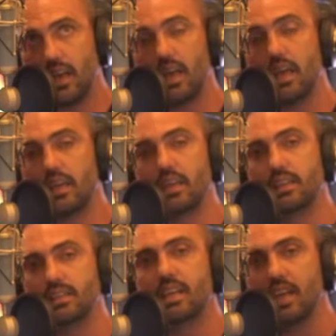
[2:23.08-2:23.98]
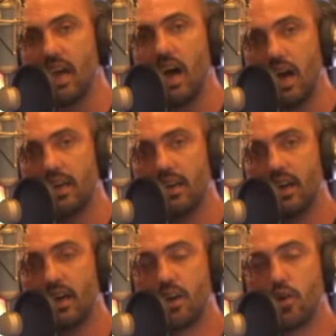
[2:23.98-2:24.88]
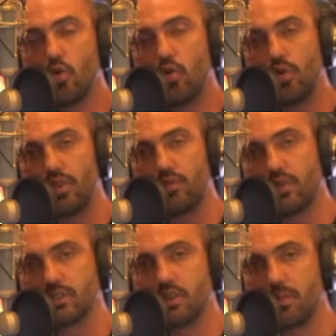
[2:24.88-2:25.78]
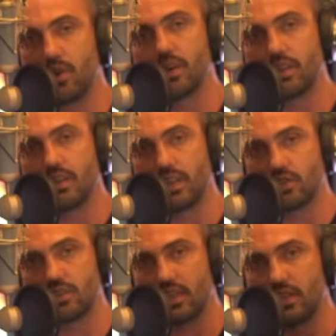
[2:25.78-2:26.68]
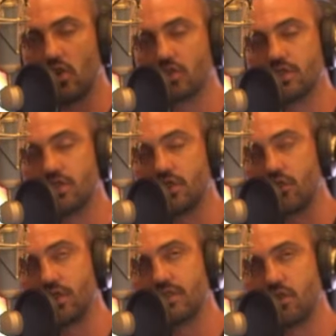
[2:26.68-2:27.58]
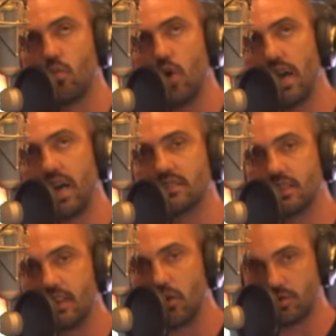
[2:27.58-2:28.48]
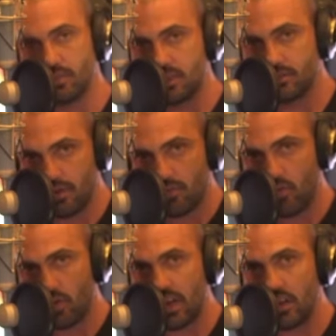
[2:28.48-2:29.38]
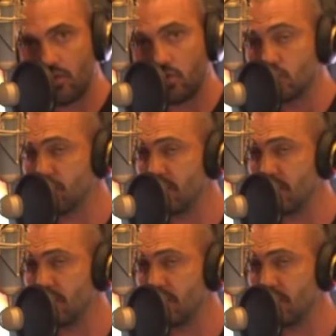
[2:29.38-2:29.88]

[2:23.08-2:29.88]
AETI. The reason American Electric Technologies, the reason why I said that was because, remember, it went out of the Bollinger Band.